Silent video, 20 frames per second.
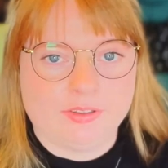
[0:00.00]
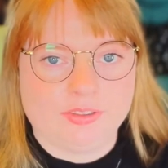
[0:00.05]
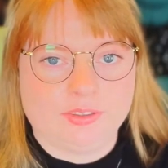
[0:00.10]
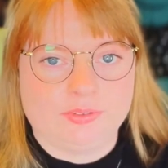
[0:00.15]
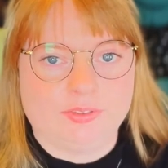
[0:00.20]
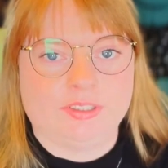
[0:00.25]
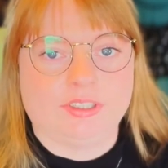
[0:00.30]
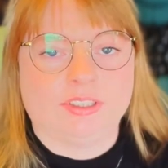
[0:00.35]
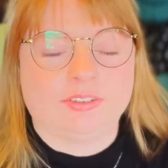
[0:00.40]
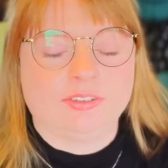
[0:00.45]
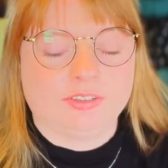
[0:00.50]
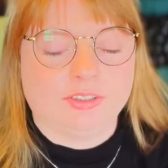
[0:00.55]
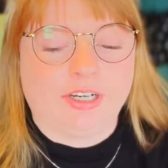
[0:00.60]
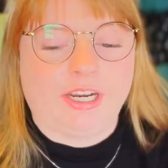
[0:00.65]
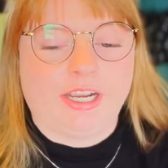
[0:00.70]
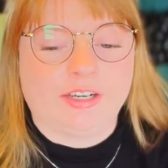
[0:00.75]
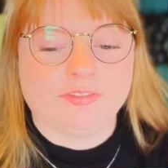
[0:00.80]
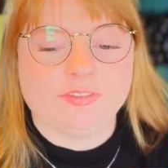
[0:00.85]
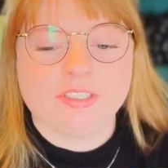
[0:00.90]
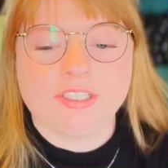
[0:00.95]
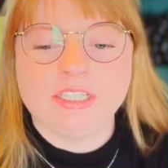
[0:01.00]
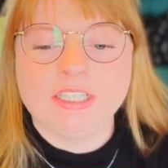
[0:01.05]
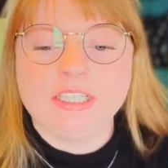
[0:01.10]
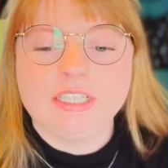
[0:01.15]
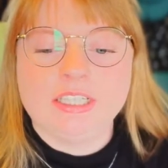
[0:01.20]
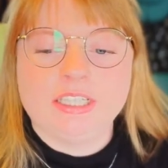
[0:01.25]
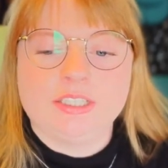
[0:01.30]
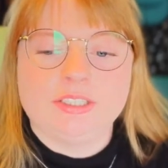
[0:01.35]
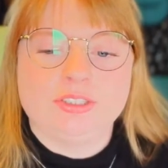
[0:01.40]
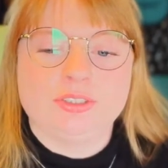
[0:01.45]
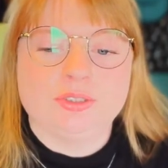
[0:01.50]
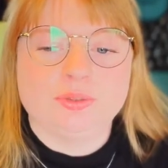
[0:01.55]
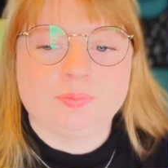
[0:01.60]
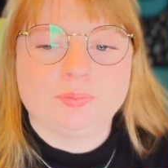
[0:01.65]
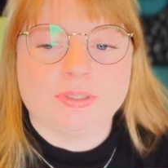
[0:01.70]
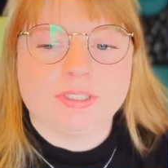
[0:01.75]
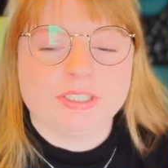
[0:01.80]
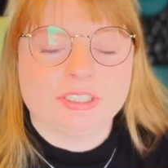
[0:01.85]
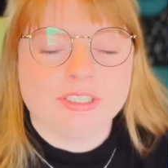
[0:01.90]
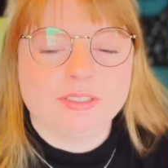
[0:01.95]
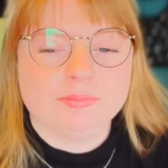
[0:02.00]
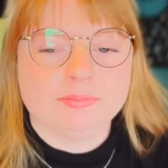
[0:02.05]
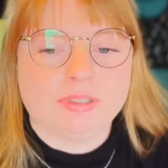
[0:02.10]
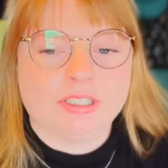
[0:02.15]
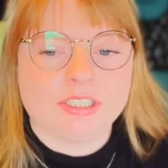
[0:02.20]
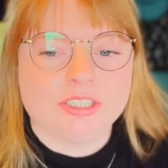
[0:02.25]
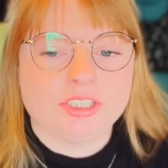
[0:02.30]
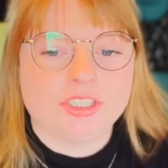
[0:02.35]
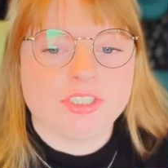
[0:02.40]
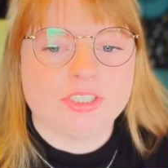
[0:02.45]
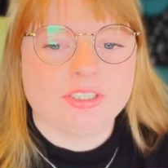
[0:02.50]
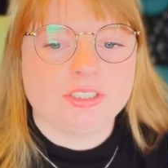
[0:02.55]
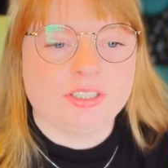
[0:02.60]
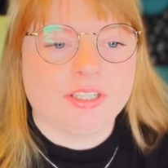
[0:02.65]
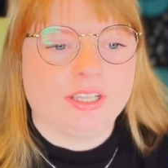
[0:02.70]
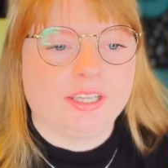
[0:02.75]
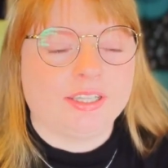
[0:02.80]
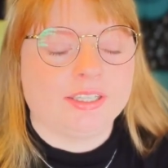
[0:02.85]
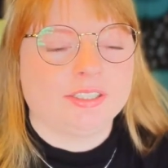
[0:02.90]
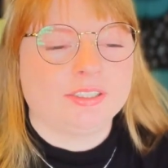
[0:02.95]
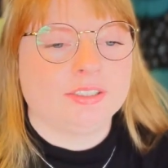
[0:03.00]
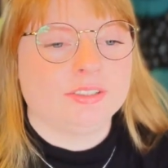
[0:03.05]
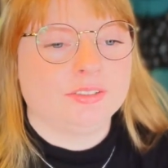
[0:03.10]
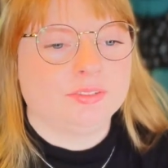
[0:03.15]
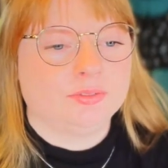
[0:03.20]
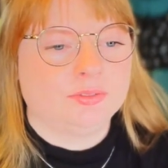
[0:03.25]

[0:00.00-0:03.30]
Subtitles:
doing this craft, you pretty much like